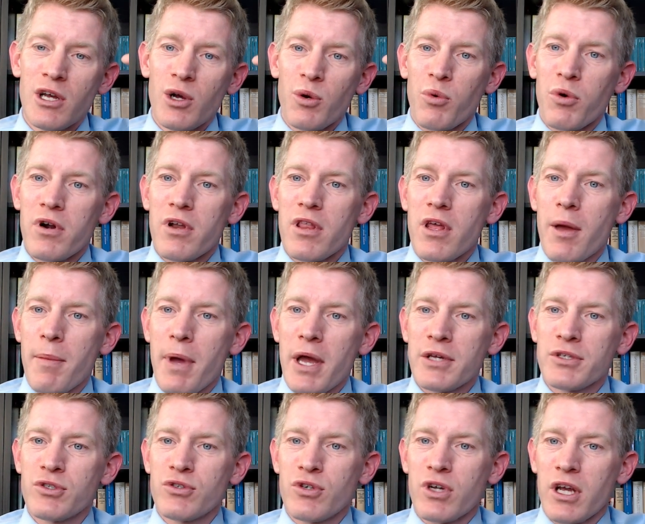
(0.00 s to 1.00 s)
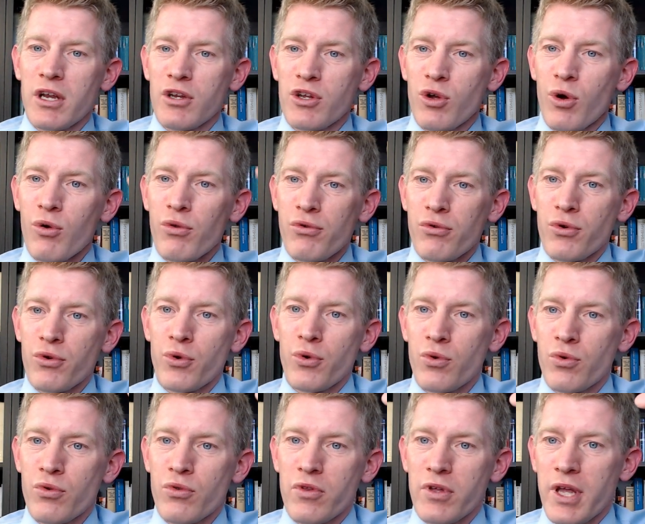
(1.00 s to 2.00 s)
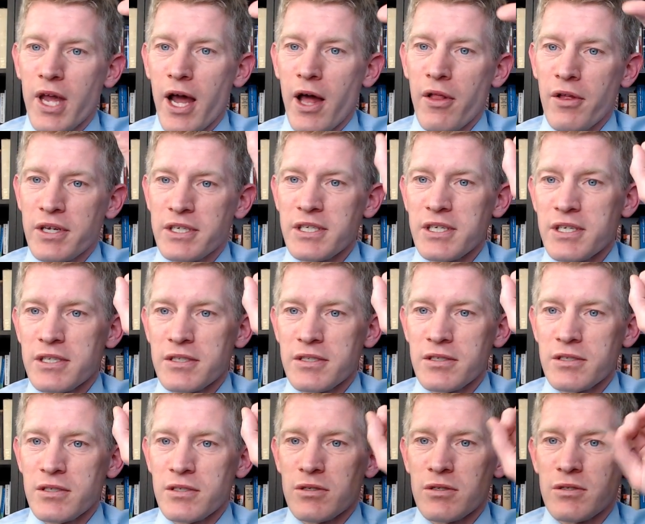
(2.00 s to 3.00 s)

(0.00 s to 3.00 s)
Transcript: One of them has you kind of go through the galaxies,